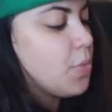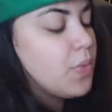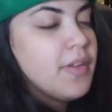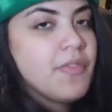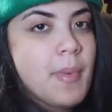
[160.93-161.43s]

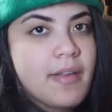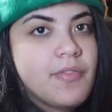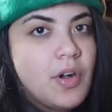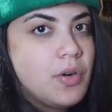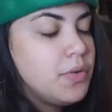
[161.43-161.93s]
with my
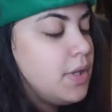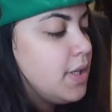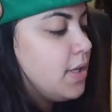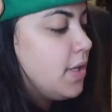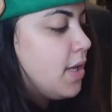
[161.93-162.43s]
phone.
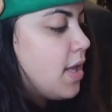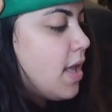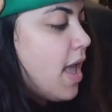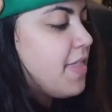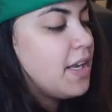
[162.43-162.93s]

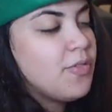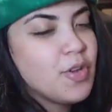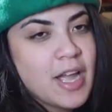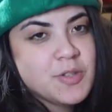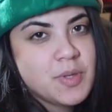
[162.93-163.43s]
And then if you
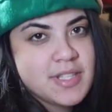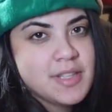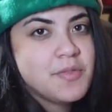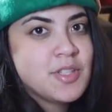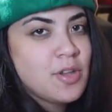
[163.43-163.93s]
guys want to see
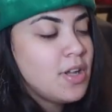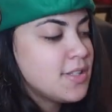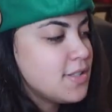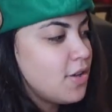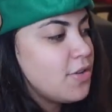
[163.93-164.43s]
the
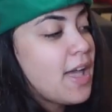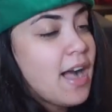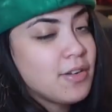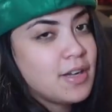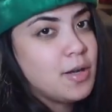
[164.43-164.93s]
results or the
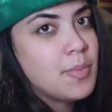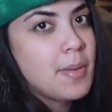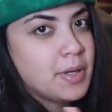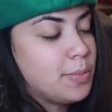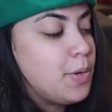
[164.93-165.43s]
outcome,
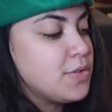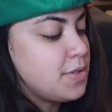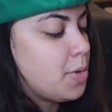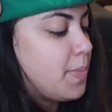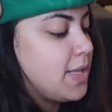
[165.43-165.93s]
I'm going to post
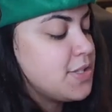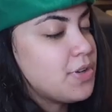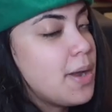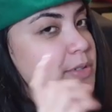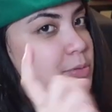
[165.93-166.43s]
them on my
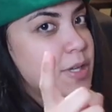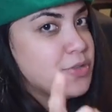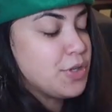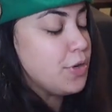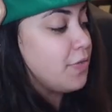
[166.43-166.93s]
Instagram. So make
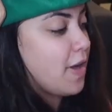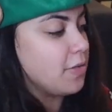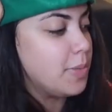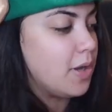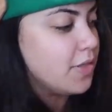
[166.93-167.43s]
sure you go
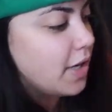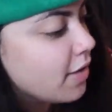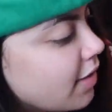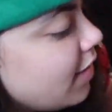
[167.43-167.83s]
follow me on there.